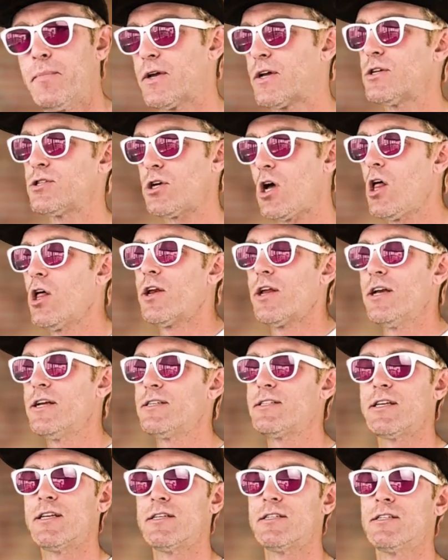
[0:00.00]
Because all it
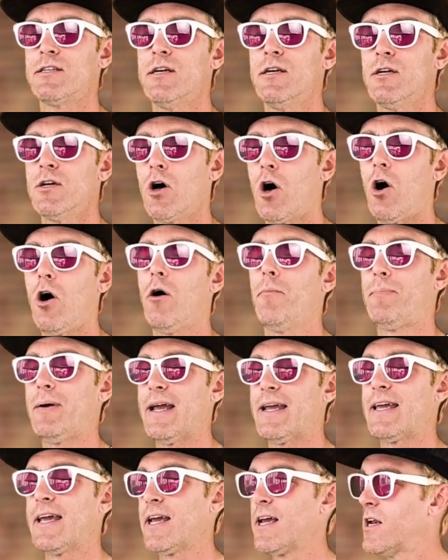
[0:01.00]
is all
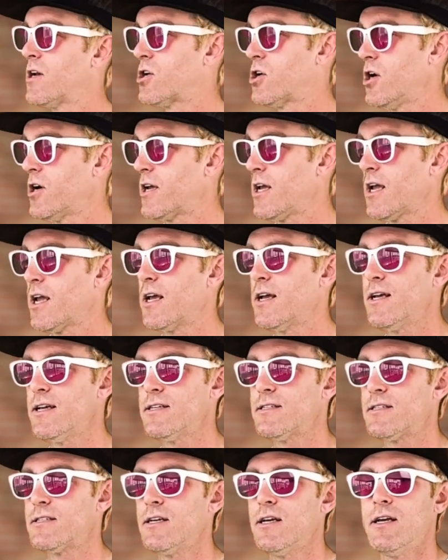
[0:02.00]
baking and cooking
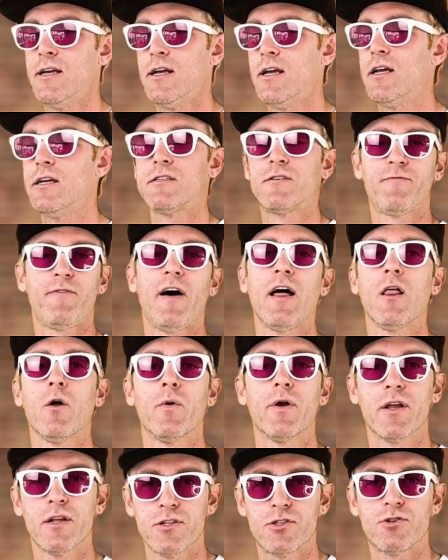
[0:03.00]
is
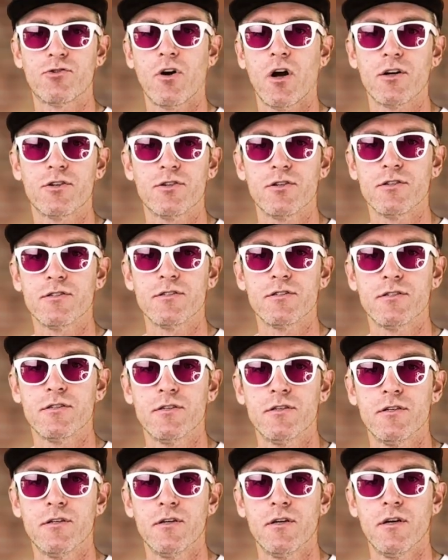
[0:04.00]
following instructions.
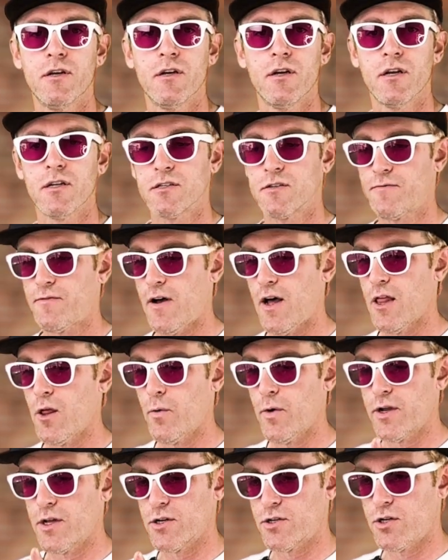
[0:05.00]
It's
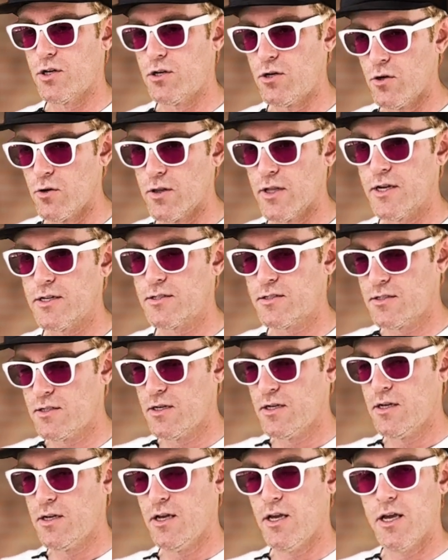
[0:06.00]
following a to-do list
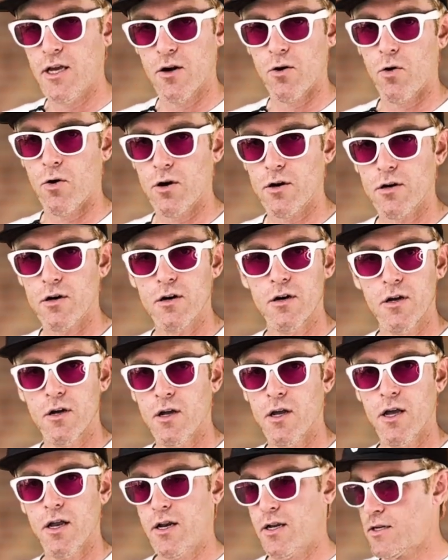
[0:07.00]
in order,
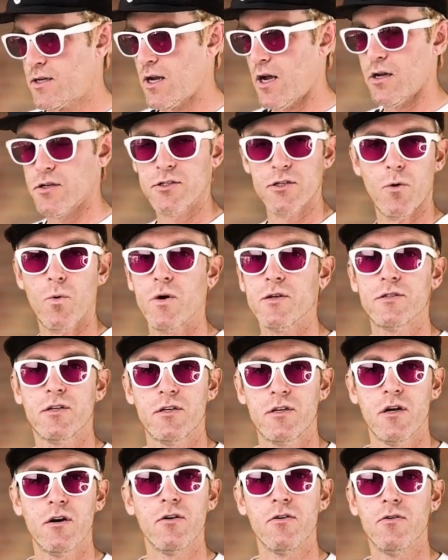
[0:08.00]
and it tells you what to
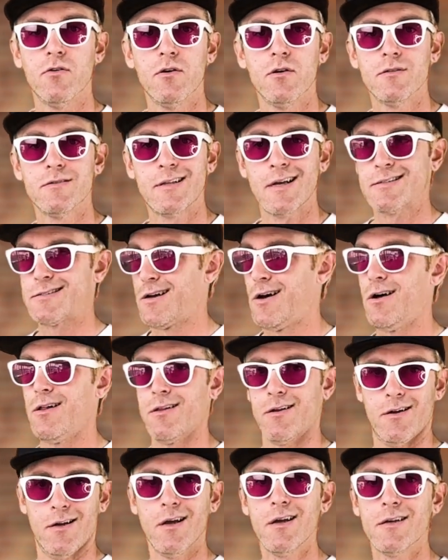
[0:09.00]
do. That's all
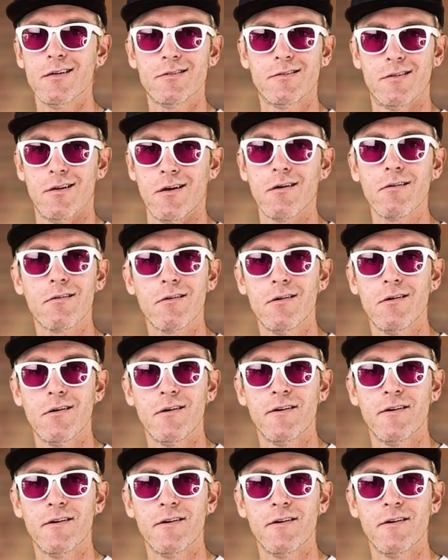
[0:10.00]
it is, dude.